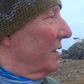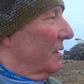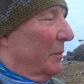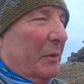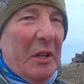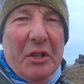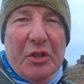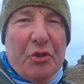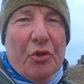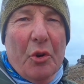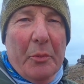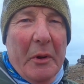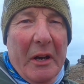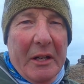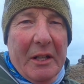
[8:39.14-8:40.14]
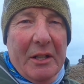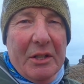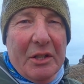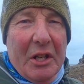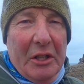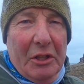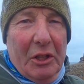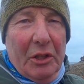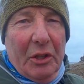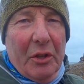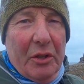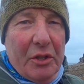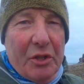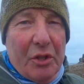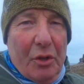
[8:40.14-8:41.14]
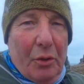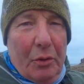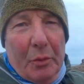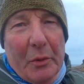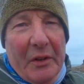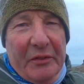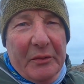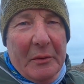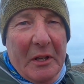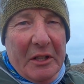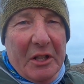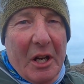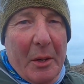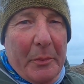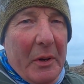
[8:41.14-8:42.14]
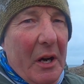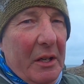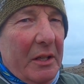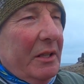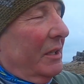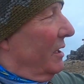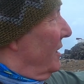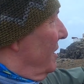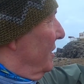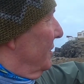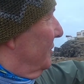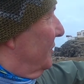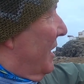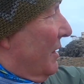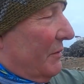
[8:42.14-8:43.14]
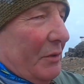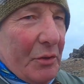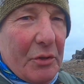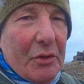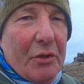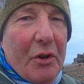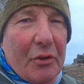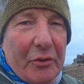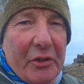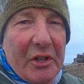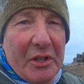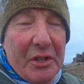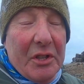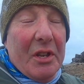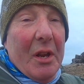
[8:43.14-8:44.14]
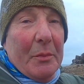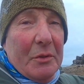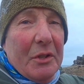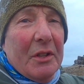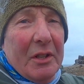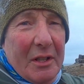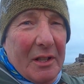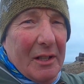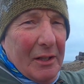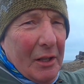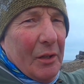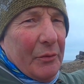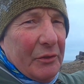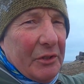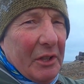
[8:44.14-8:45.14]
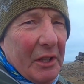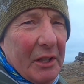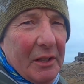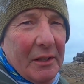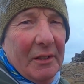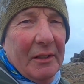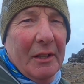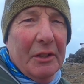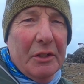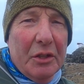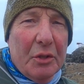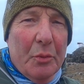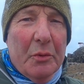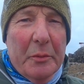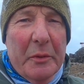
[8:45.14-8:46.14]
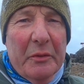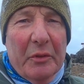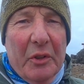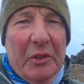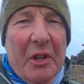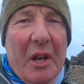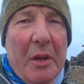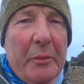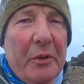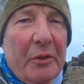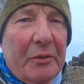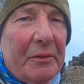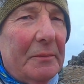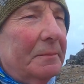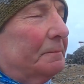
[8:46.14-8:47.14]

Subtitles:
the biggest drawback is getting your luggage all the way from that car park down those concrete steps over to here, and you don't want to be running out of milk.